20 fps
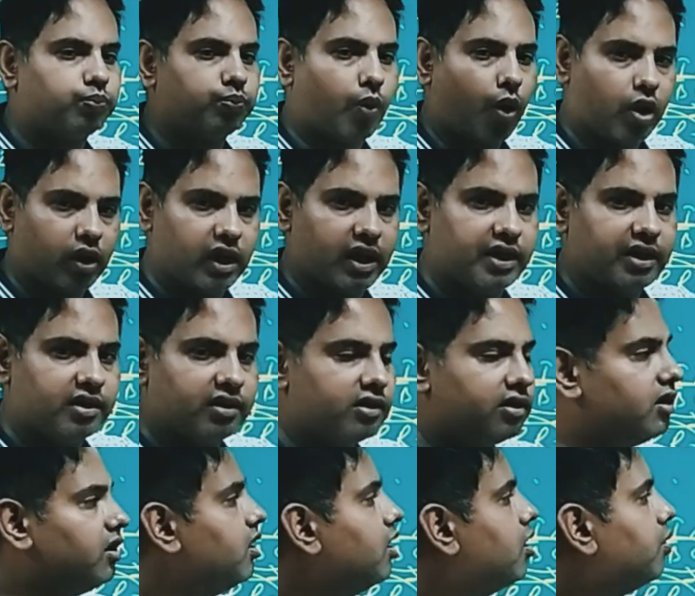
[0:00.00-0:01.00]
pollen
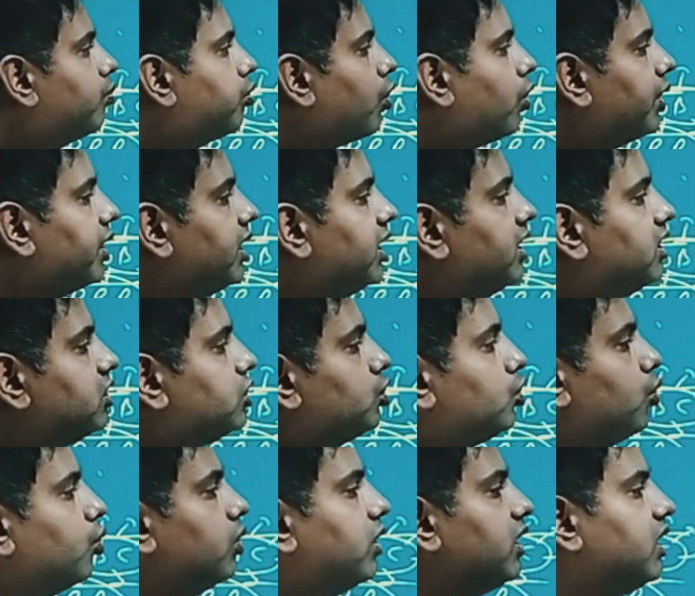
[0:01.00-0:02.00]
proteins
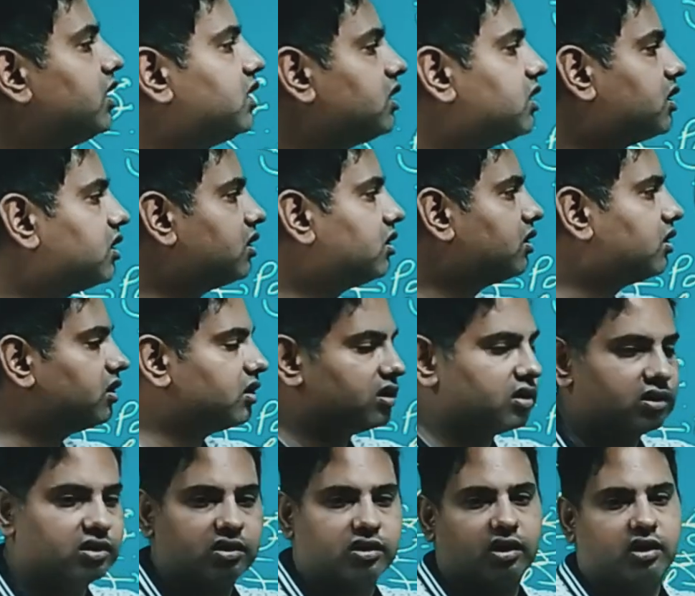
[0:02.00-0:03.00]
to these
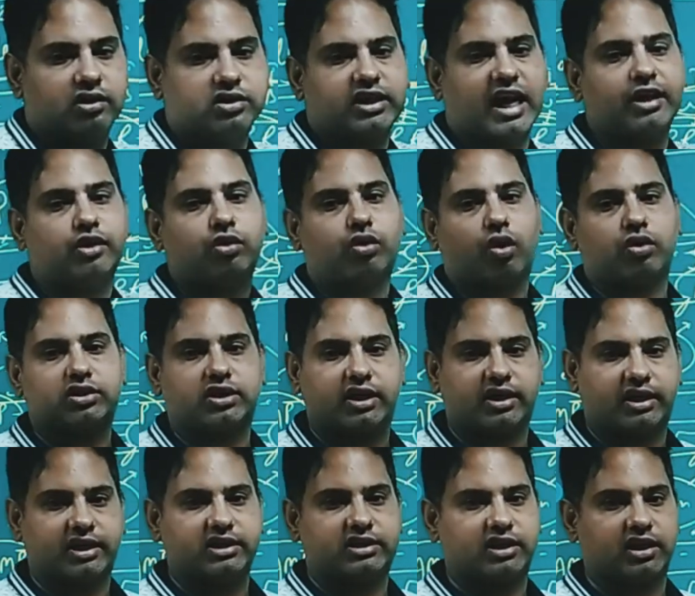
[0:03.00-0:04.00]

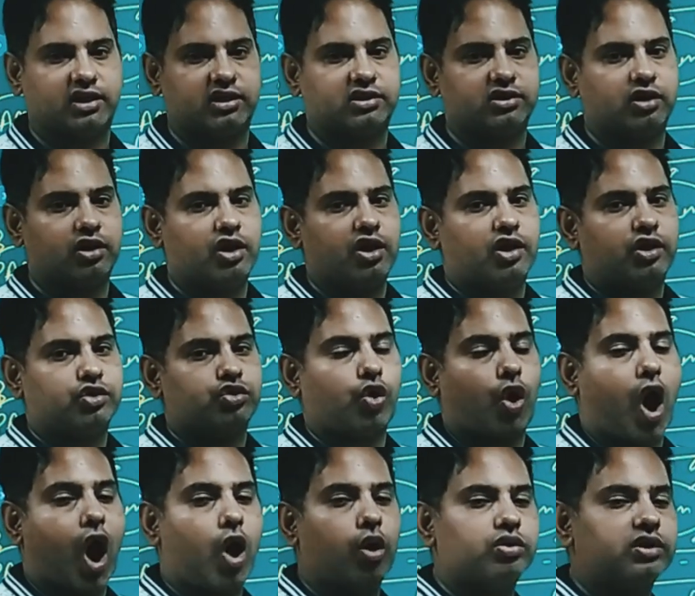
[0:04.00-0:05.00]
cytotoxic T cells. So
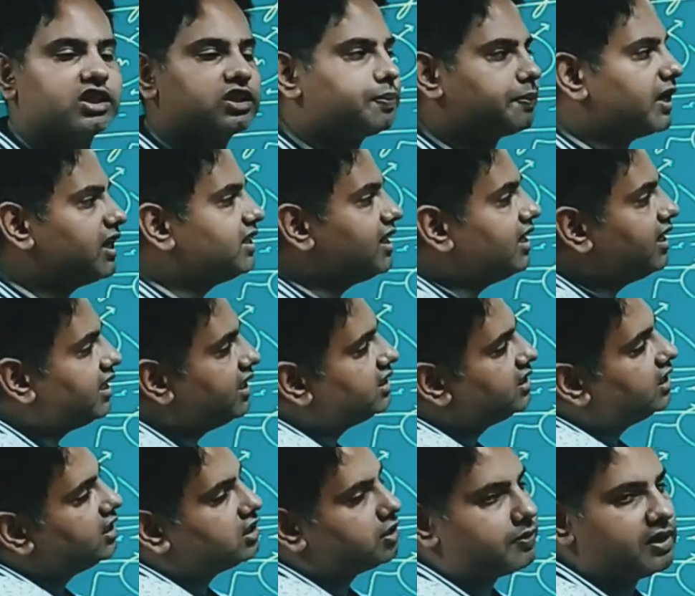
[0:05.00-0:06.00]
how these
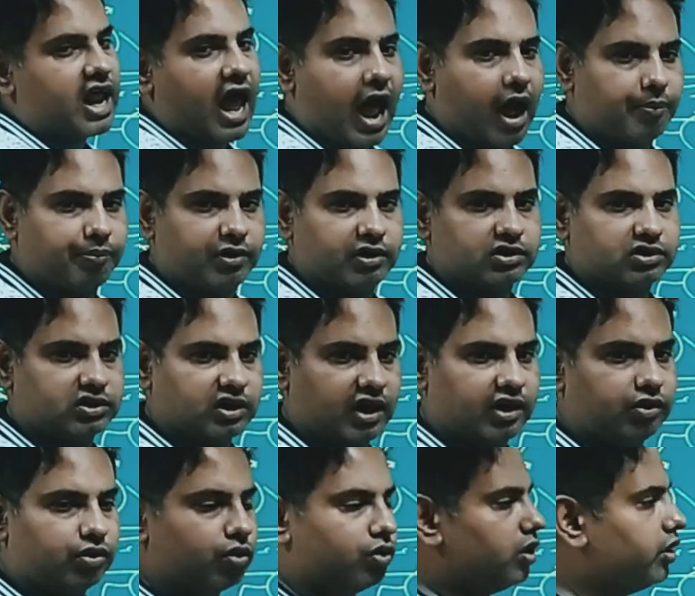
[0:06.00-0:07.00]
presentations will happen? So I
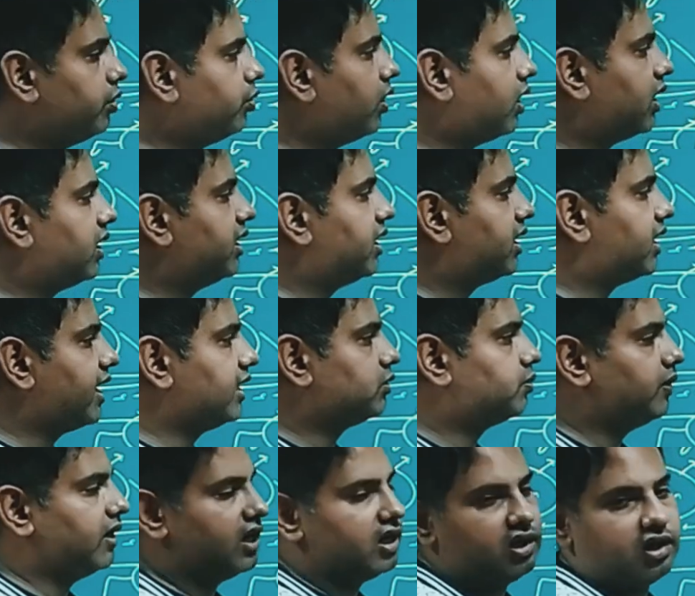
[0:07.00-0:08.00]
told you earlier as
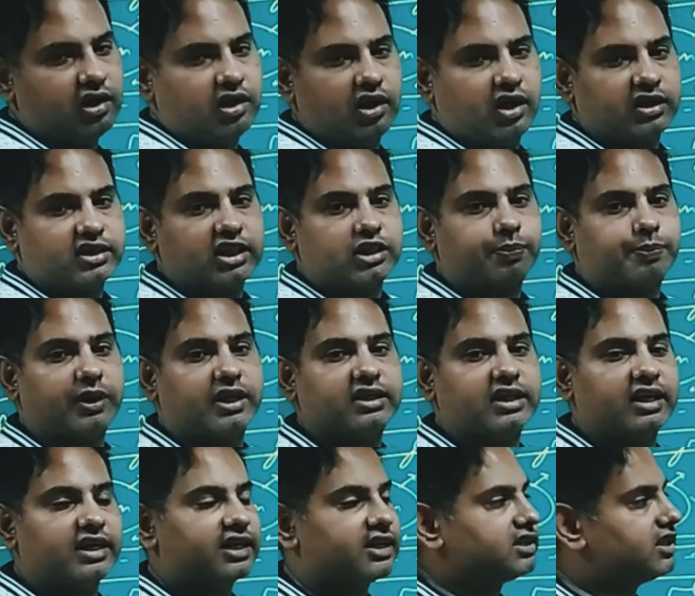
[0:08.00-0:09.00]
well, this
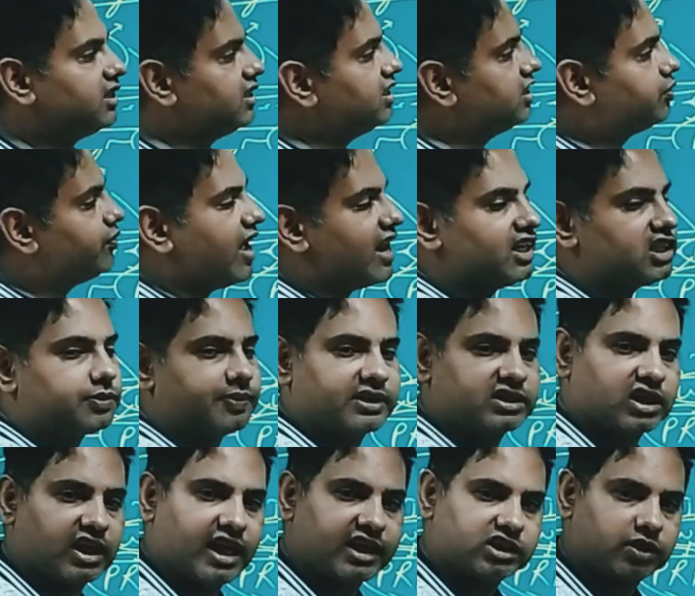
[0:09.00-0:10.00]
presentation is very
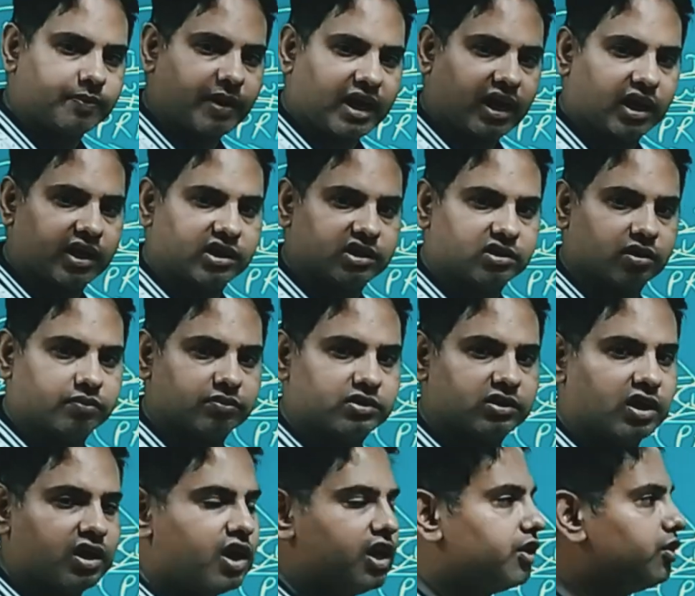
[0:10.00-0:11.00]
specialized mechanisms.
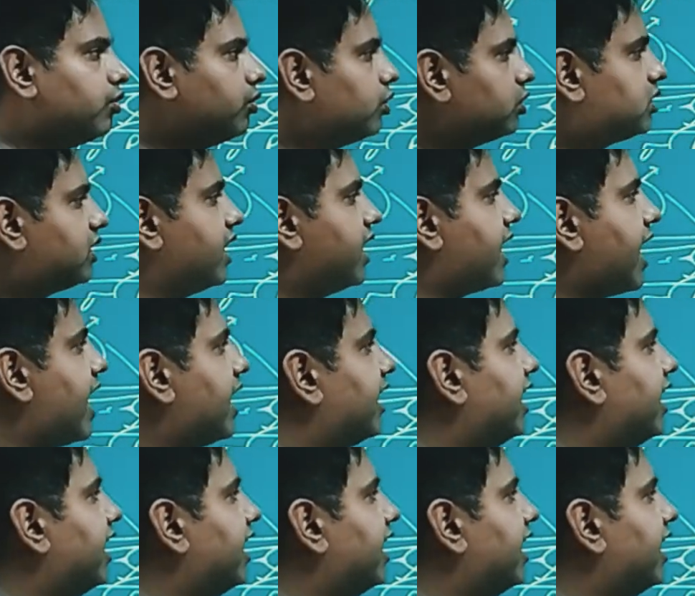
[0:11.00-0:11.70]
There are